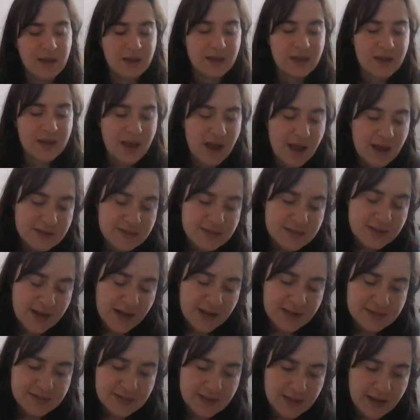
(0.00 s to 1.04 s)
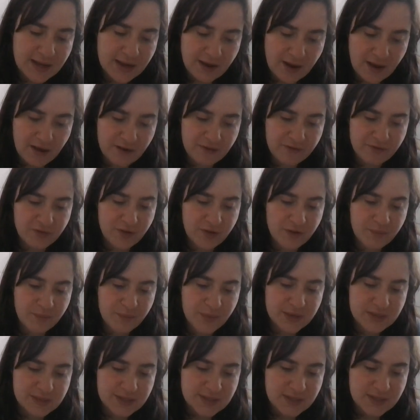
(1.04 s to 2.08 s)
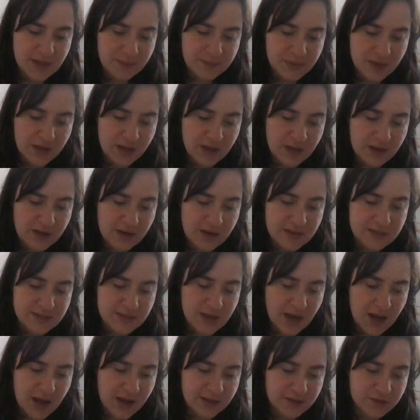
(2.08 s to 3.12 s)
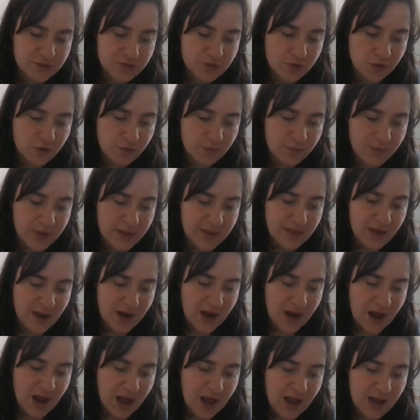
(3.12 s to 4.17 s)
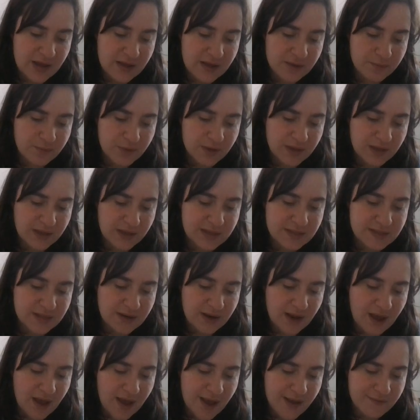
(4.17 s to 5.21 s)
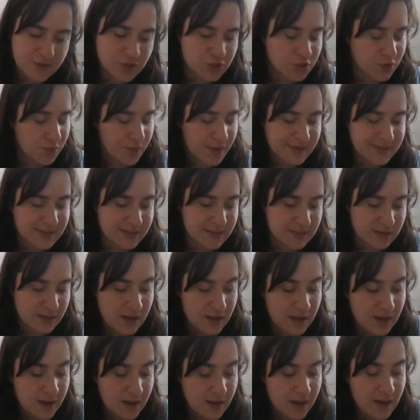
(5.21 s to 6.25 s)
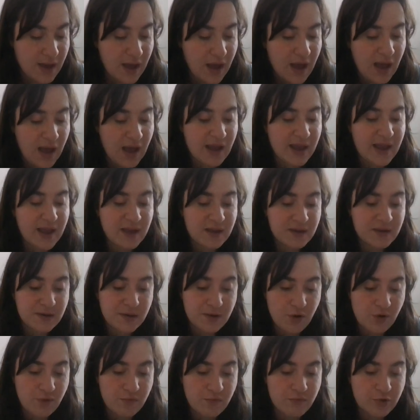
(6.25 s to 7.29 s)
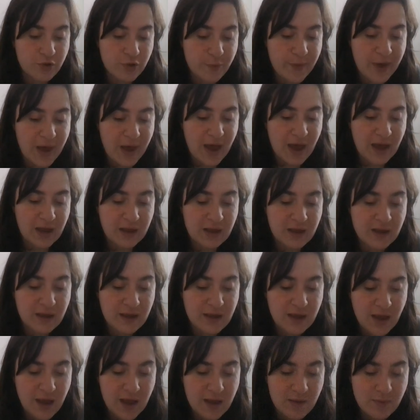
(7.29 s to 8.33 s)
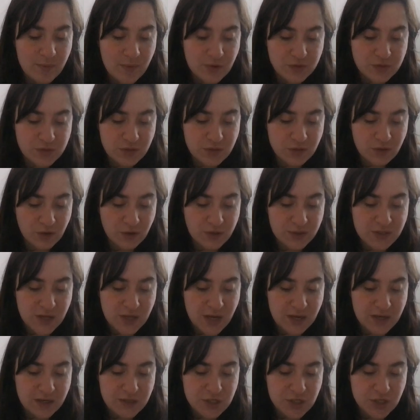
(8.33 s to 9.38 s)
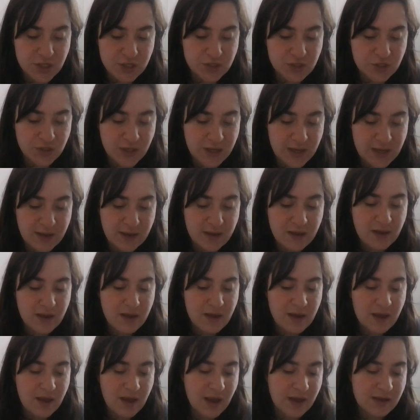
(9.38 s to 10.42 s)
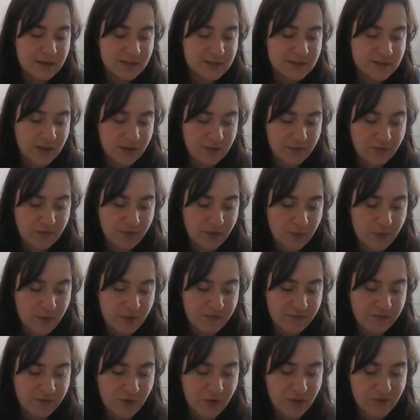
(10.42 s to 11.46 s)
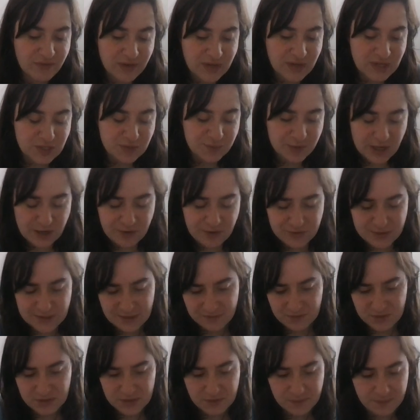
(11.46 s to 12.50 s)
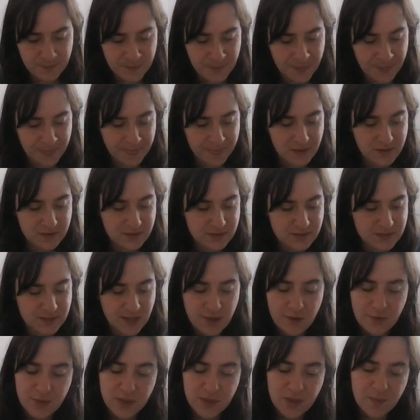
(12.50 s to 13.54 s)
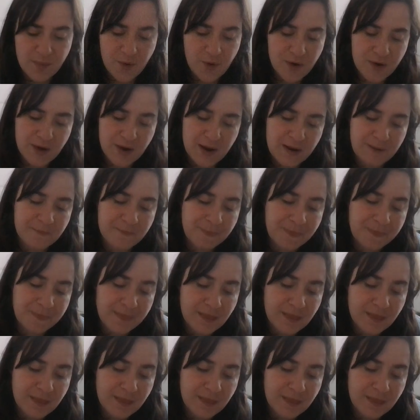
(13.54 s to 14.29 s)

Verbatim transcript: He asked nicely enough, but something in his eyes told me that I really didn't have a choice. I handed over the bag. Amos looked at it gingerly, as if it were full of explosives. See you in the morning.